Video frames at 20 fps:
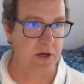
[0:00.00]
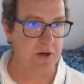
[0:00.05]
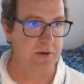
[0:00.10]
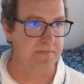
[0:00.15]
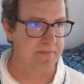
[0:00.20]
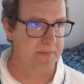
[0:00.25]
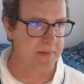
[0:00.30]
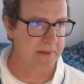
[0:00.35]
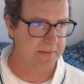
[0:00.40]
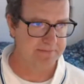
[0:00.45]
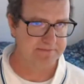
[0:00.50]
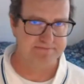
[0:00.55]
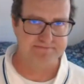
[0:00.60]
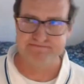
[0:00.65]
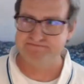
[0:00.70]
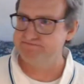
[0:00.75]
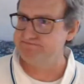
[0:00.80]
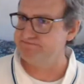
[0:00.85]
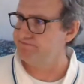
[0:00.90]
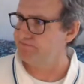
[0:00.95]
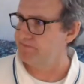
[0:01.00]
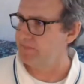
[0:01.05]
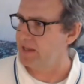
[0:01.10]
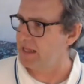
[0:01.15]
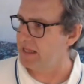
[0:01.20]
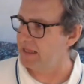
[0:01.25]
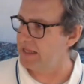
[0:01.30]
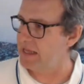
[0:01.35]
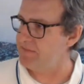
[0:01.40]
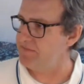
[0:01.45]
So
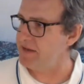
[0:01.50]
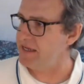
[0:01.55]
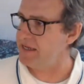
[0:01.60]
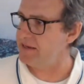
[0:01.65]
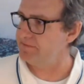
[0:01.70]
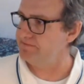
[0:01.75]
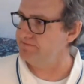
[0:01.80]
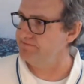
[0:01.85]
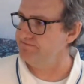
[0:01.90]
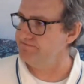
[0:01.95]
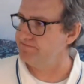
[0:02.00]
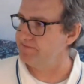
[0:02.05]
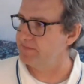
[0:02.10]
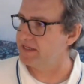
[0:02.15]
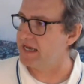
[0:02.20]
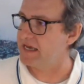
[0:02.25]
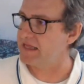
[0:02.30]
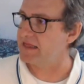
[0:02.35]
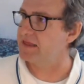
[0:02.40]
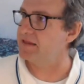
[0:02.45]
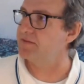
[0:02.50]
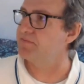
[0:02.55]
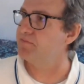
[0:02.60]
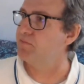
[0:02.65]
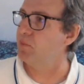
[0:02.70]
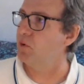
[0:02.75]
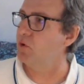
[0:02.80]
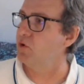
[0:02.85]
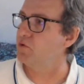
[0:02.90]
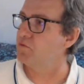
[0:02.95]
let me get
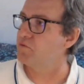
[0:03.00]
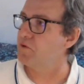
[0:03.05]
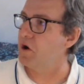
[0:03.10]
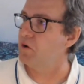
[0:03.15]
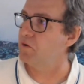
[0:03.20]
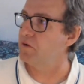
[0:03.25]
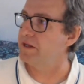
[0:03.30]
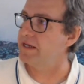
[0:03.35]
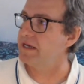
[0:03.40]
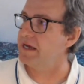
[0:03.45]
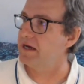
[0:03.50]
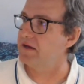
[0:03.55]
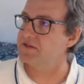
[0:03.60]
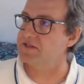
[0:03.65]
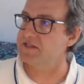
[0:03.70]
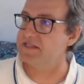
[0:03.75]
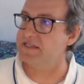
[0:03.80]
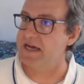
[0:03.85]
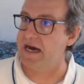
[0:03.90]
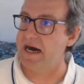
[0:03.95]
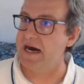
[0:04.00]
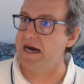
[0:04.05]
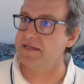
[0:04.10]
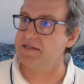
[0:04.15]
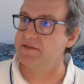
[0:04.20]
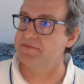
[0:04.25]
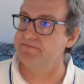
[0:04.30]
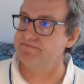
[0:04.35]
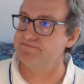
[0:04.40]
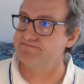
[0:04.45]
the ball rolling. I'll
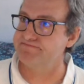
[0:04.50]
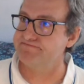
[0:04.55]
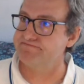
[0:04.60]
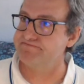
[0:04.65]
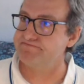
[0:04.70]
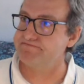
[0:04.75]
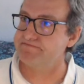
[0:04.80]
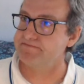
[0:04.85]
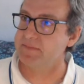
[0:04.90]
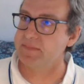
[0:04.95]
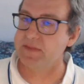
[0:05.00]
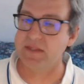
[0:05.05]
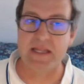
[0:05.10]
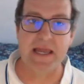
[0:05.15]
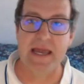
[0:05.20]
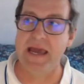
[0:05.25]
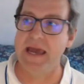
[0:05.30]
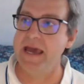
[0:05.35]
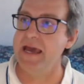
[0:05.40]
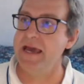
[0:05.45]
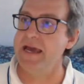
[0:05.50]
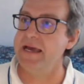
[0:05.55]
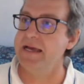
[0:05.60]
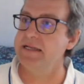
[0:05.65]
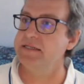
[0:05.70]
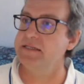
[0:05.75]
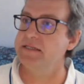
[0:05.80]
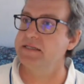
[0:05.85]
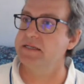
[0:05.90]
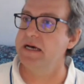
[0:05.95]
start.
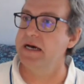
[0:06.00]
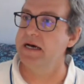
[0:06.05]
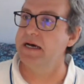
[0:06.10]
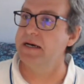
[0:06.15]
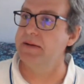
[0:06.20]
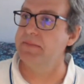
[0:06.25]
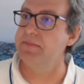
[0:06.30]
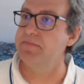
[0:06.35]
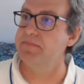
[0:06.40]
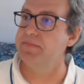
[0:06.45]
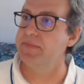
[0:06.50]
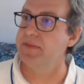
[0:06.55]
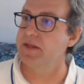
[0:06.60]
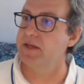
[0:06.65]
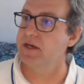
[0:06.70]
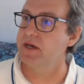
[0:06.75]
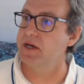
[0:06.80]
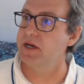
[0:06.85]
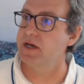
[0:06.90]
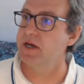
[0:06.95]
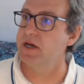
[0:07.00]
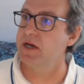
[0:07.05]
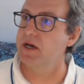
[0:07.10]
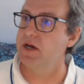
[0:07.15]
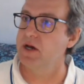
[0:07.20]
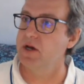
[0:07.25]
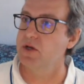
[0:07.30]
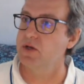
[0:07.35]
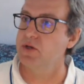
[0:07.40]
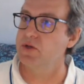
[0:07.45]
And um,
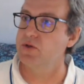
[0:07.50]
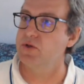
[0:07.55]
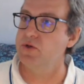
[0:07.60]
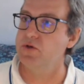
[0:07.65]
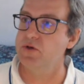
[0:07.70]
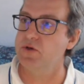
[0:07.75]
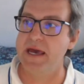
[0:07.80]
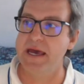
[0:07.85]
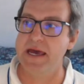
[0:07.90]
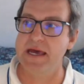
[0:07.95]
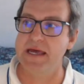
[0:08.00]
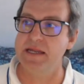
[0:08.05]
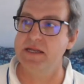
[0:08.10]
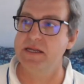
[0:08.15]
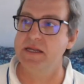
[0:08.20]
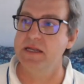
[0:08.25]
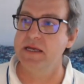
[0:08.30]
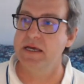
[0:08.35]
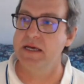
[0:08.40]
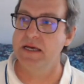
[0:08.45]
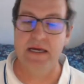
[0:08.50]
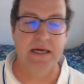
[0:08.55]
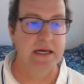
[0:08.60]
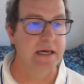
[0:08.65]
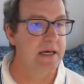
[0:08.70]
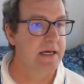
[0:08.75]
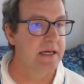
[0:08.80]
you can